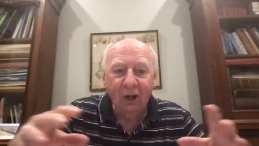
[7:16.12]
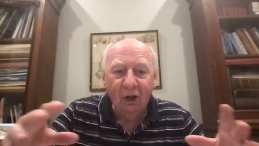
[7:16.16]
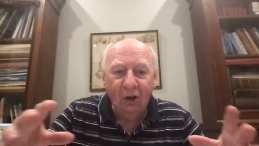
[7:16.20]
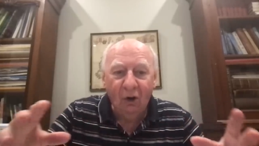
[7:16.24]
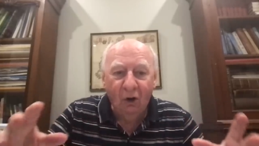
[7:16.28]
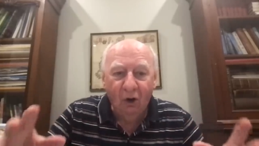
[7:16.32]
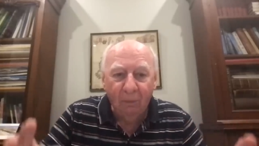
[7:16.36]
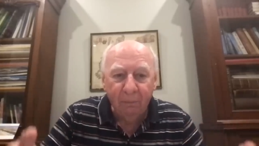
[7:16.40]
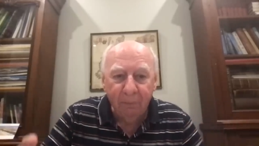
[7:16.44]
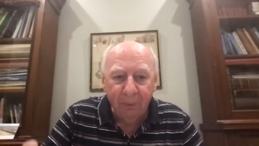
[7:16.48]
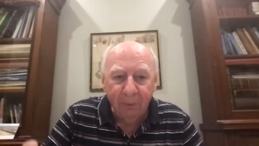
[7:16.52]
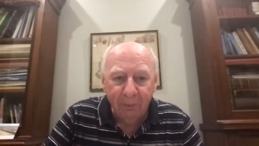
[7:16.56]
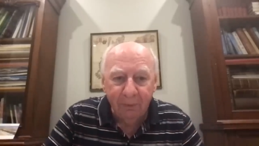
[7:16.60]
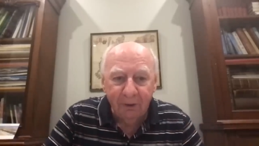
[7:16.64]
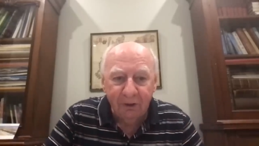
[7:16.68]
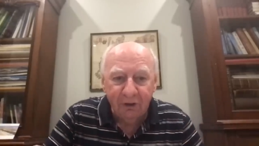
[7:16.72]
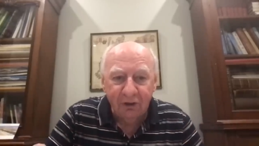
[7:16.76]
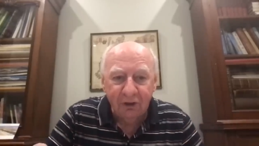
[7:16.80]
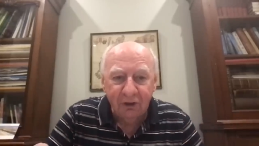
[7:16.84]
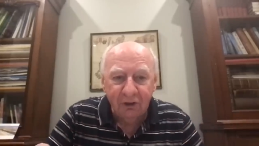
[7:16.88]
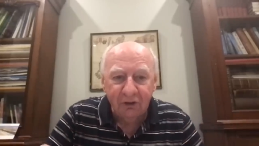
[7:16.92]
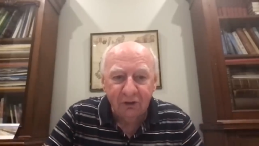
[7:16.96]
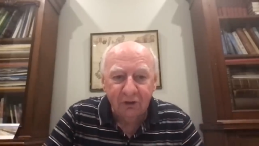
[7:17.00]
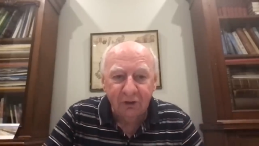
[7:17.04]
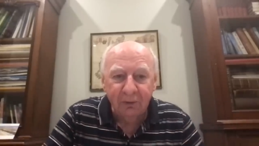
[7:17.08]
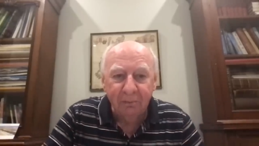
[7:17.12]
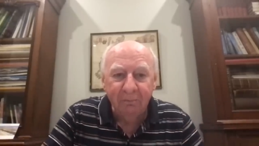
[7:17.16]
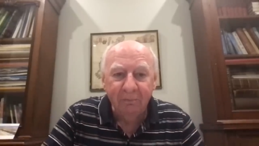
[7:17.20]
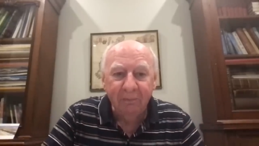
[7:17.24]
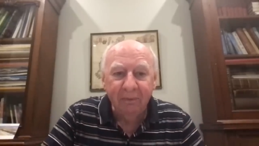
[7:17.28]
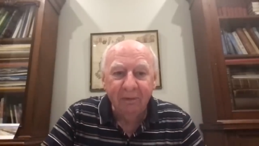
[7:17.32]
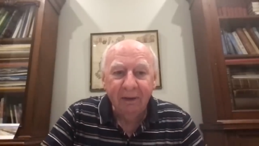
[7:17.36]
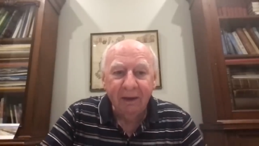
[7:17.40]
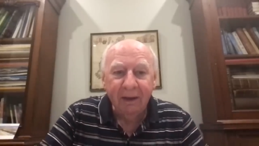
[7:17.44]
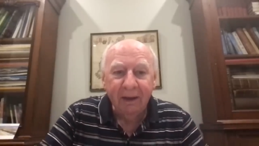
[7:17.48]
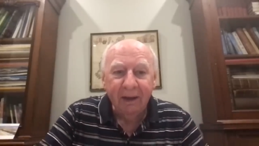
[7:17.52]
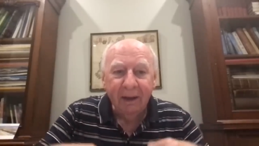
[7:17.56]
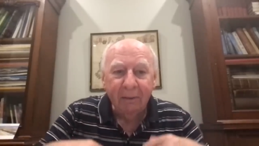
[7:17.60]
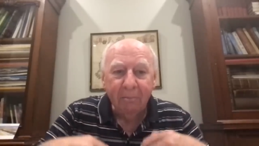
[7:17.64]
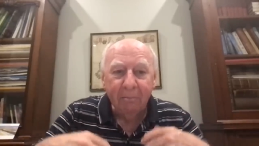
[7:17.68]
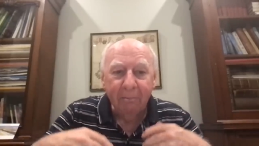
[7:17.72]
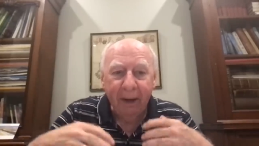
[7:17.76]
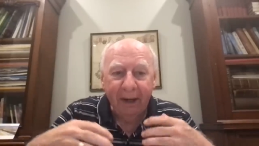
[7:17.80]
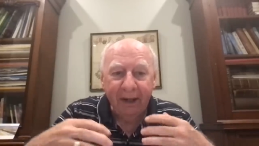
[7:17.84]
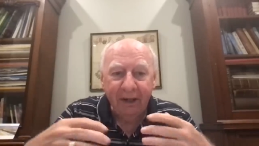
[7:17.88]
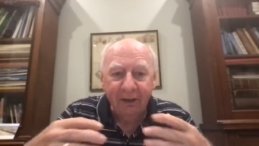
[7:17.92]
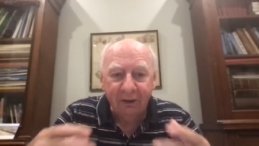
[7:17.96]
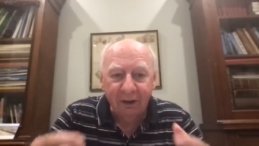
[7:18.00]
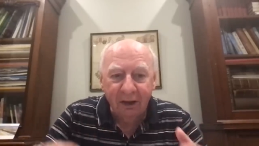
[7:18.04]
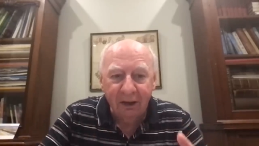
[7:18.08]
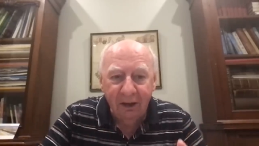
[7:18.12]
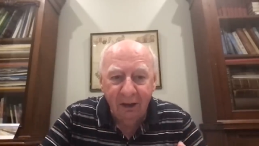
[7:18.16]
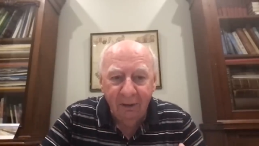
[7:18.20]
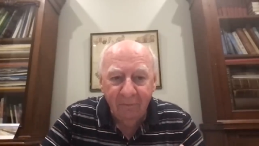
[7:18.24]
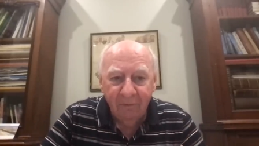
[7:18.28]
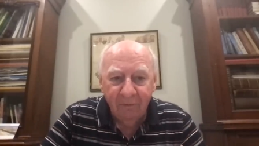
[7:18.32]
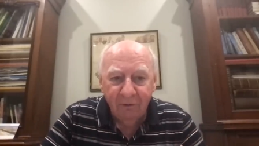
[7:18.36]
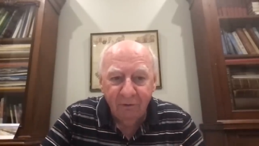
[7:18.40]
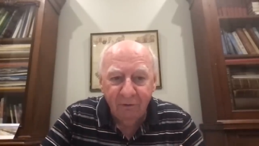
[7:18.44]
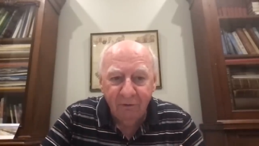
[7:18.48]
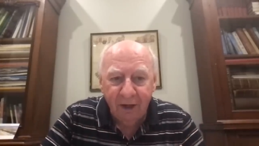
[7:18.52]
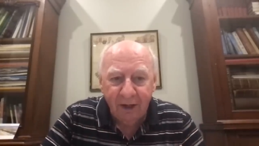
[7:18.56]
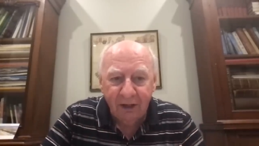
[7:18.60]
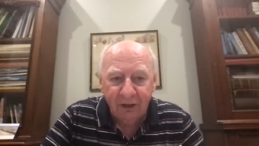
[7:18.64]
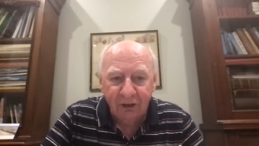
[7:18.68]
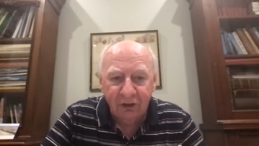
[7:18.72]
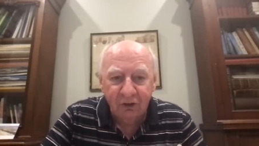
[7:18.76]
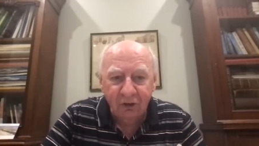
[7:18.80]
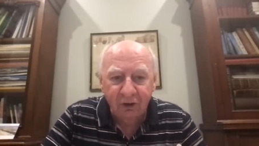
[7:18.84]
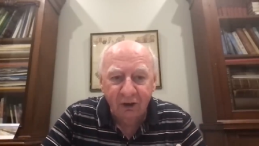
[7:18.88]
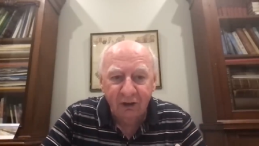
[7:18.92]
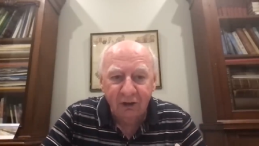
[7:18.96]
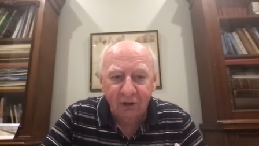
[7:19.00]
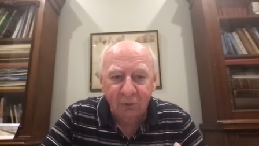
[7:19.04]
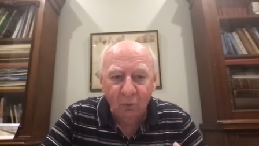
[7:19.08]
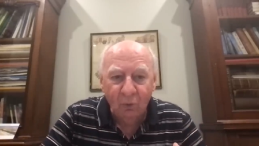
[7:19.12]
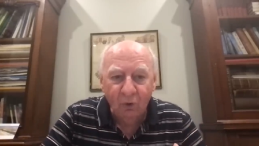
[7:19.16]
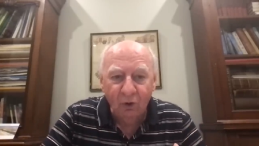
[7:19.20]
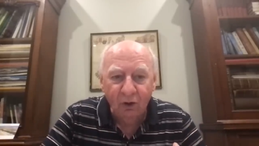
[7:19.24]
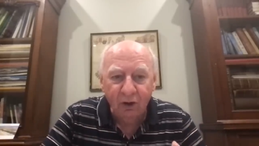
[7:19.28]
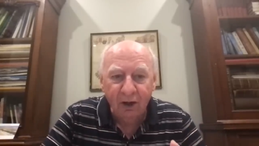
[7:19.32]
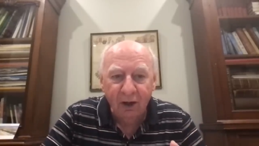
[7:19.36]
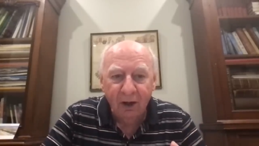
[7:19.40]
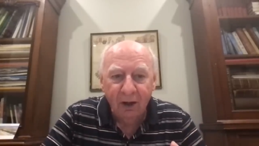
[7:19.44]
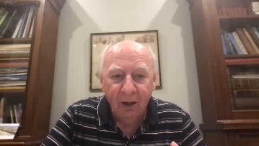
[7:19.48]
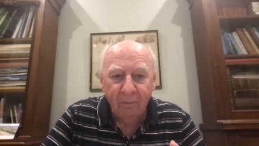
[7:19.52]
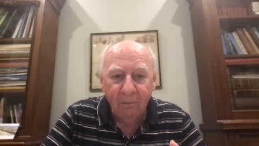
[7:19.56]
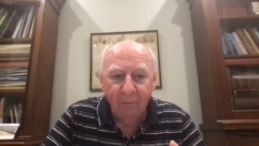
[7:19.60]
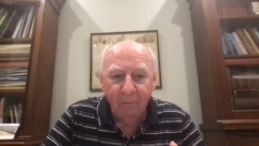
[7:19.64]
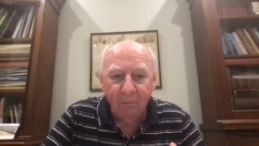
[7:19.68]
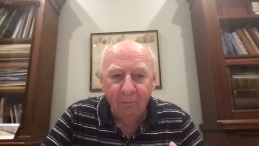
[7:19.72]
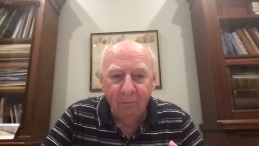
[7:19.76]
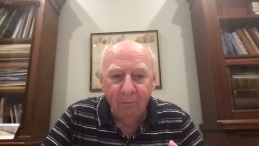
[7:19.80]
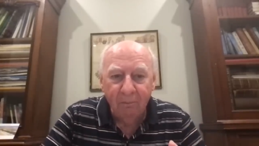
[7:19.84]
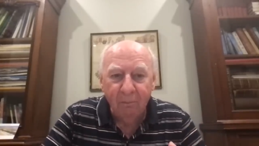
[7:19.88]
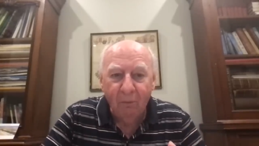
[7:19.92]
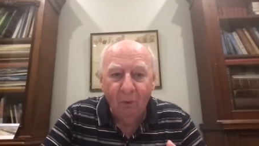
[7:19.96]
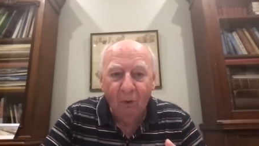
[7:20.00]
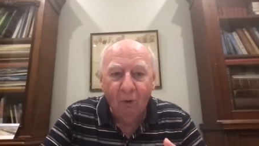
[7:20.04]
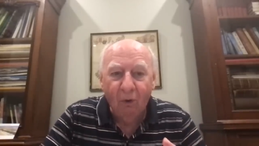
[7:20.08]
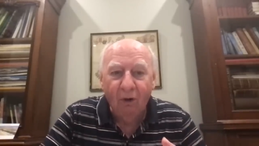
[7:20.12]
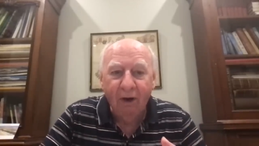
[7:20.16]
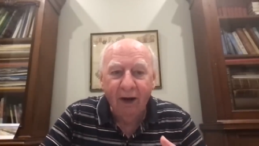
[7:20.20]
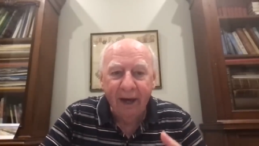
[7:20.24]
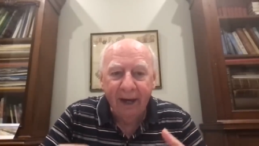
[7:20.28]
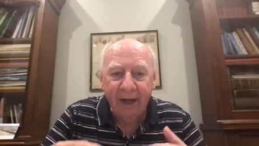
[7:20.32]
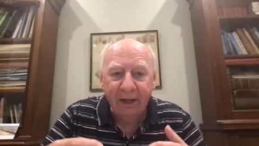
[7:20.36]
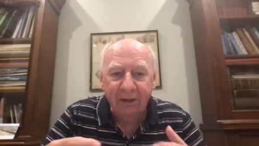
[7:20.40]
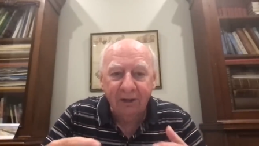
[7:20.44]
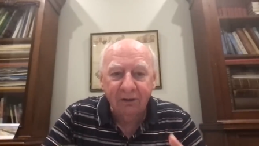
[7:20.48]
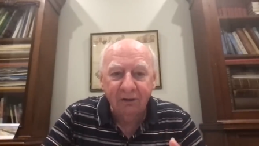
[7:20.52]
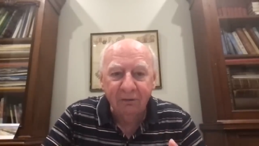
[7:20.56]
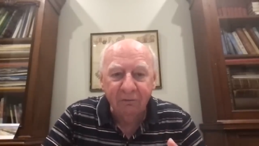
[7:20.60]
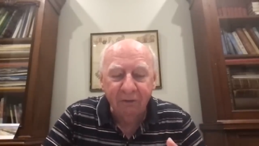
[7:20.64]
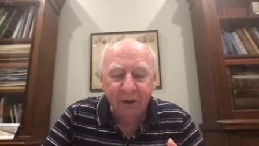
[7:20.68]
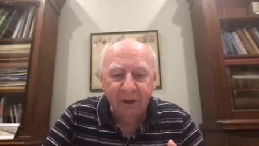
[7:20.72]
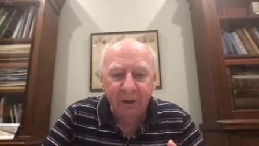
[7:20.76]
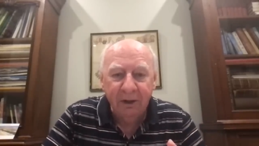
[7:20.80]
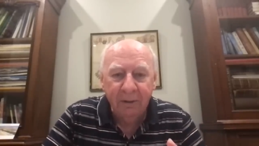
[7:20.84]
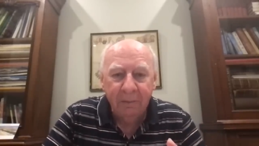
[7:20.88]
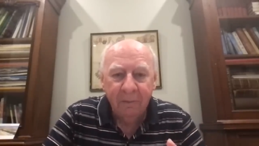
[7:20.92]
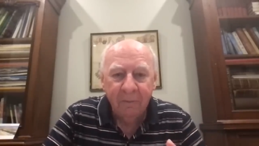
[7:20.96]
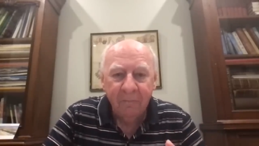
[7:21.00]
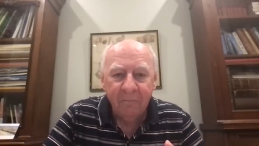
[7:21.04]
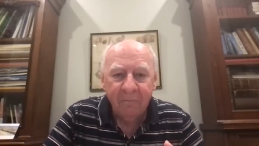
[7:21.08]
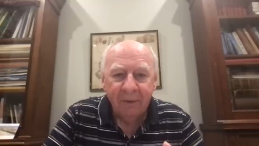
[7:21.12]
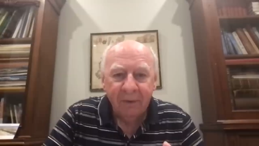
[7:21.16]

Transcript: complement system, make the phagocytes work more actively,